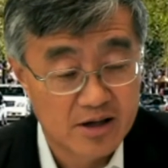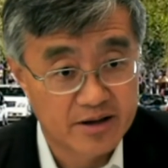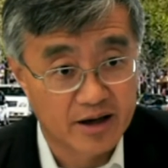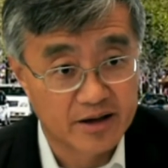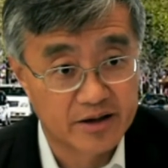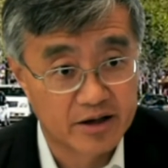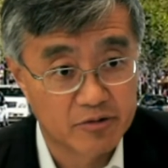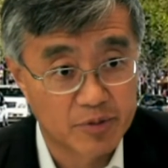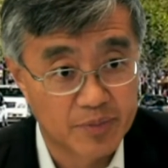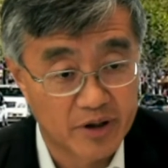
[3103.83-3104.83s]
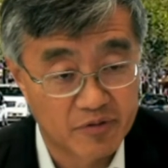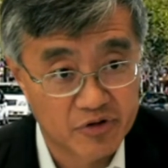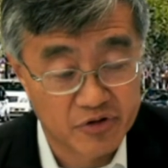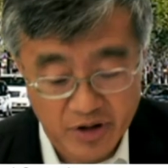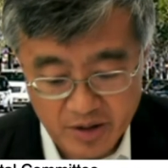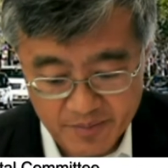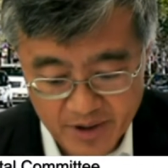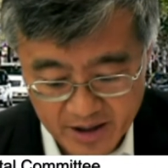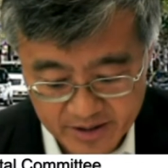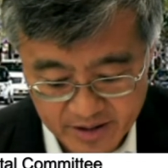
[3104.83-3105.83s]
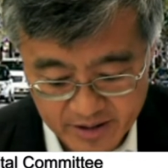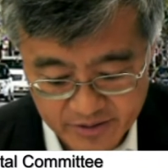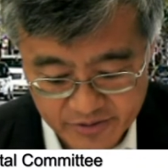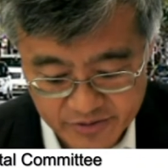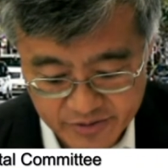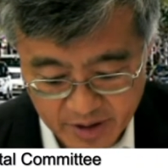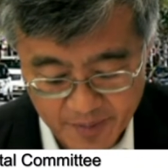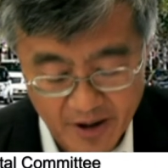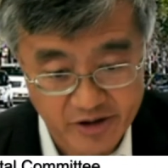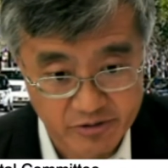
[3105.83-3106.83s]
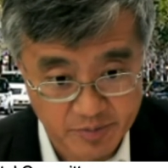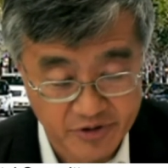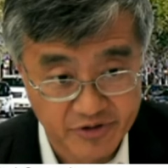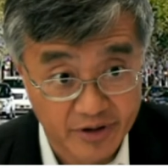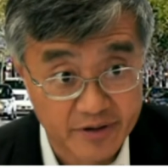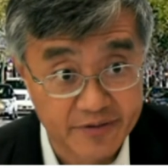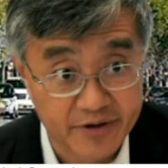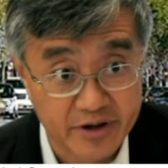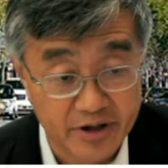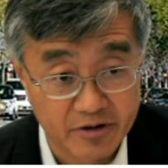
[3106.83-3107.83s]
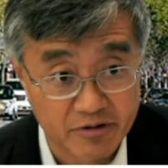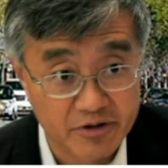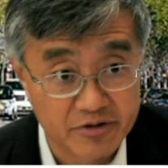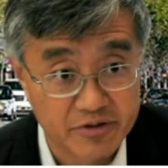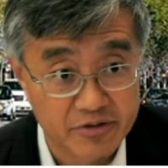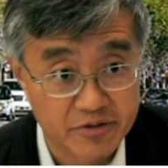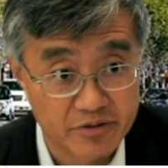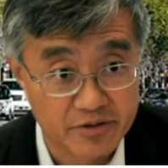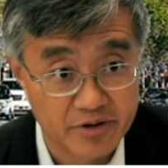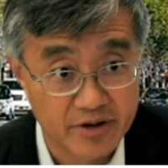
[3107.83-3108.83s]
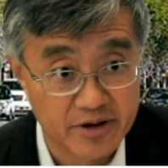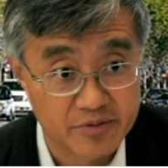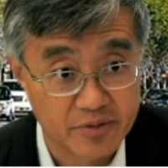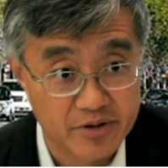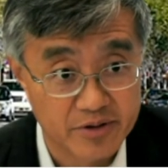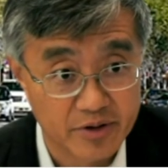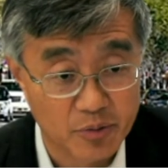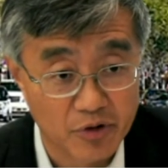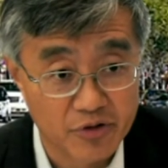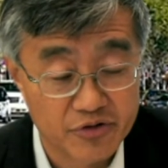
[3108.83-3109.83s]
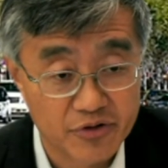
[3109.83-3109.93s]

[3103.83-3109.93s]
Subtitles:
The idea would be, if you to come back, that this capacity would be significantly increased. Do you think that's what's in the works?